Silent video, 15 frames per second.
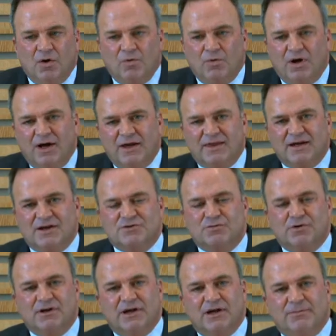Well, I think it's
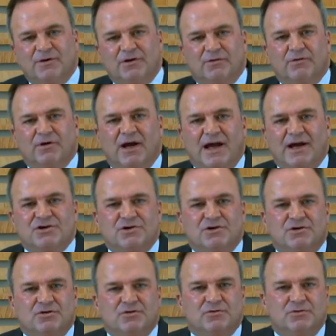really going to be a
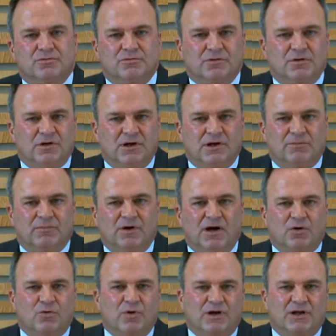reaction to
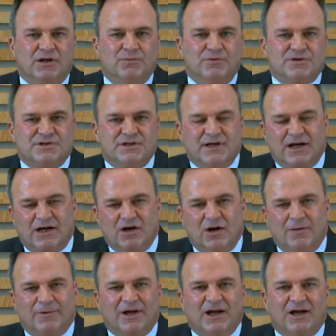how quickly we see
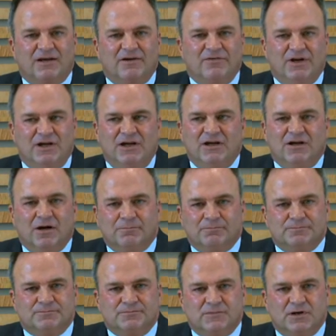economic activity heat up.
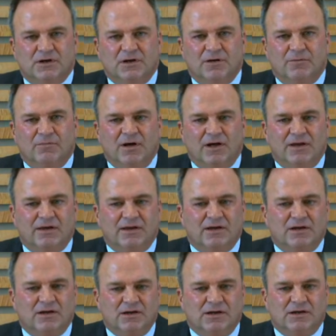I
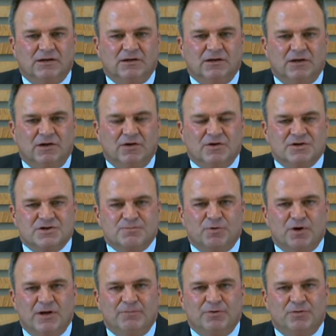think, the
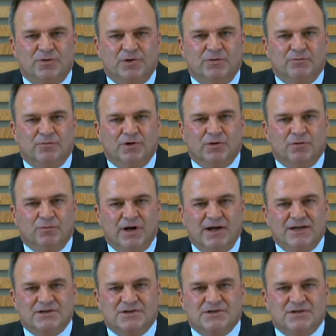spread between real
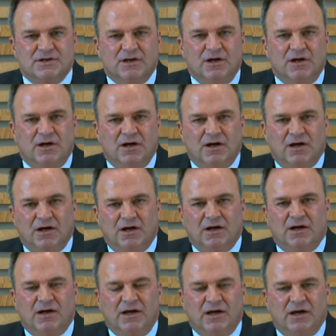rates
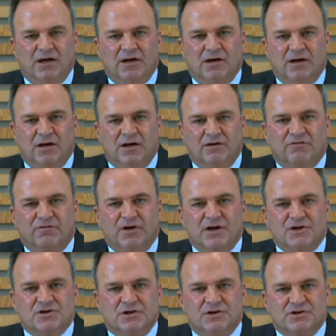and
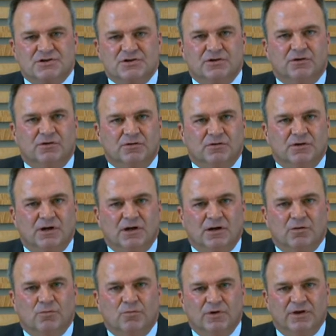inflation is
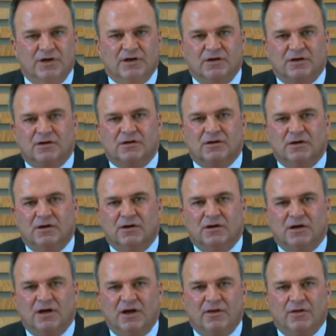still within
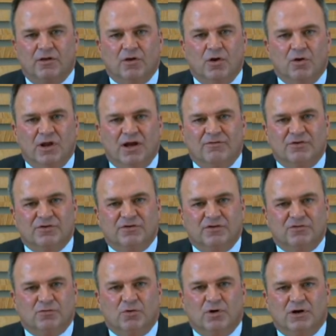kind of the low levels
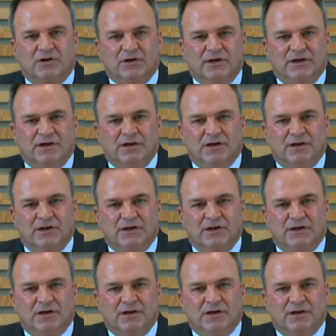historically.